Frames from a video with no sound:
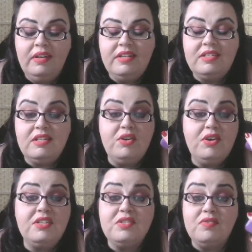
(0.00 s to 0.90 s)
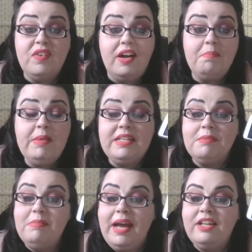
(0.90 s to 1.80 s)
so you can sort of kind of mix
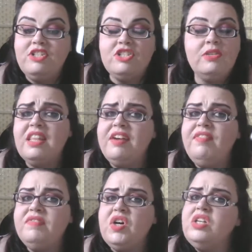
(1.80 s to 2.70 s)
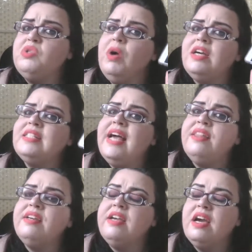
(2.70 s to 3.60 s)
and match. $35 works out
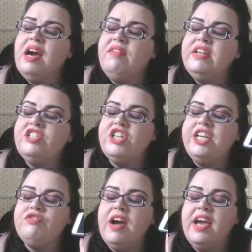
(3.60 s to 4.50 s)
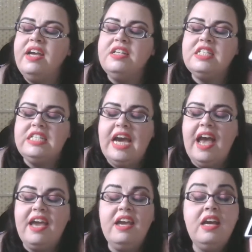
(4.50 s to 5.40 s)
the current exchange rate
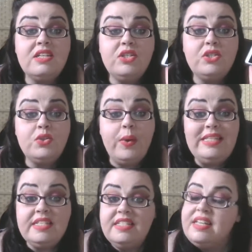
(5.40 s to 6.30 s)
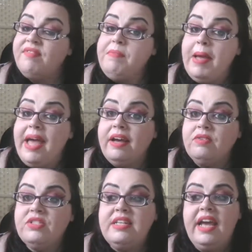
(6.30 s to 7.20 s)
today,
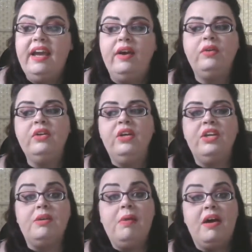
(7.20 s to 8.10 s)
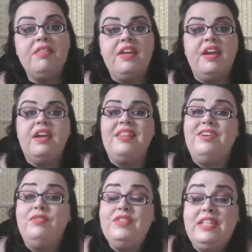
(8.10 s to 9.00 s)
£27. Now you might think, and
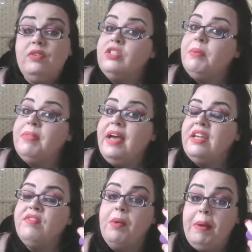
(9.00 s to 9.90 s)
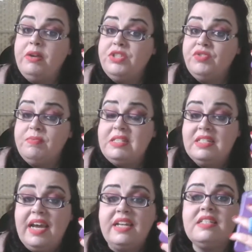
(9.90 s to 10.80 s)
then obviously on top of that you've got postage from the
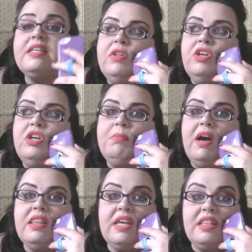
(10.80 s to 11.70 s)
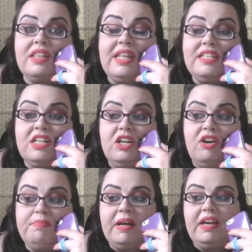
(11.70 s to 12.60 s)
States, you might think that that's a lot
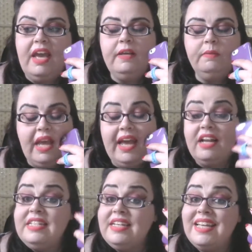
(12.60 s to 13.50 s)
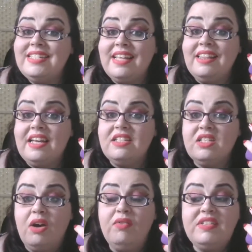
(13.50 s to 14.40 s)
of money, and I did get sent this,
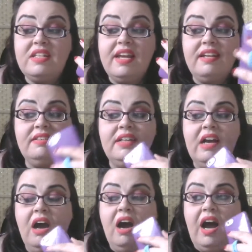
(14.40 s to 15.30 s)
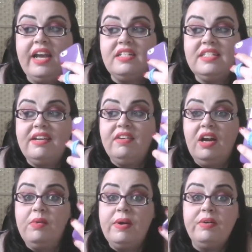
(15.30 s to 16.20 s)
so obviously I can sit and
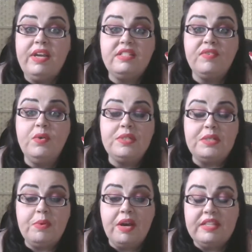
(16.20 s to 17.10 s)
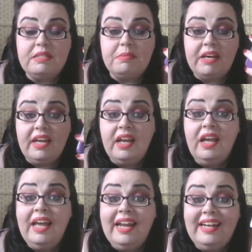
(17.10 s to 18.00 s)
go, well, yes, of course it's worth its money.
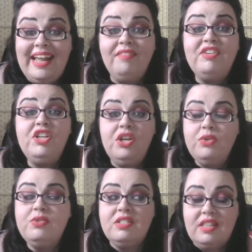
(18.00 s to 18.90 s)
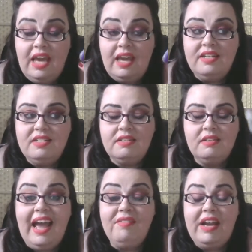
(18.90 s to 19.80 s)
Having used this
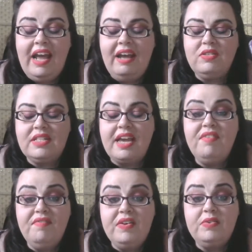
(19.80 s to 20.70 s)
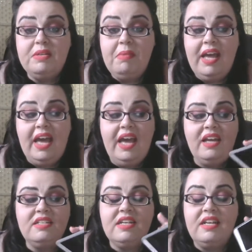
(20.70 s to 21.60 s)
and how safe it feels in my
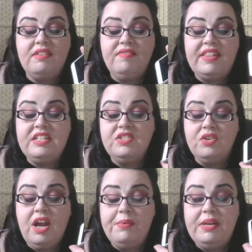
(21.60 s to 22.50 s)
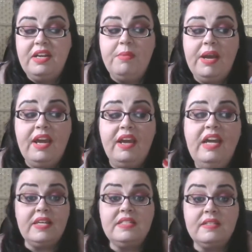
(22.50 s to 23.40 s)
hand and the fact that it's not going anywhere,
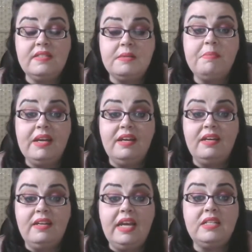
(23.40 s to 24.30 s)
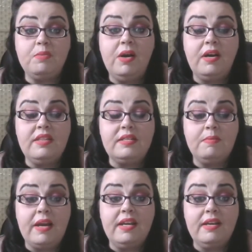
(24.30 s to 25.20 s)
this to me is worth its
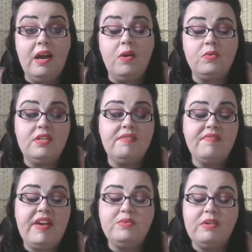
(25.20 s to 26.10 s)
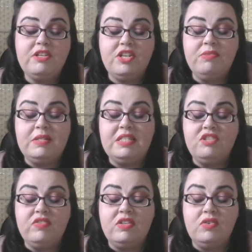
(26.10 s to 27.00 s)
weight in gold. And in fact, when I showed my
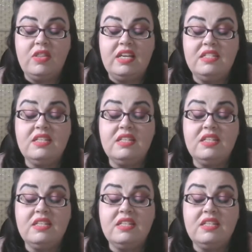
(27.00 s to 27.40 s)
sister-in-law this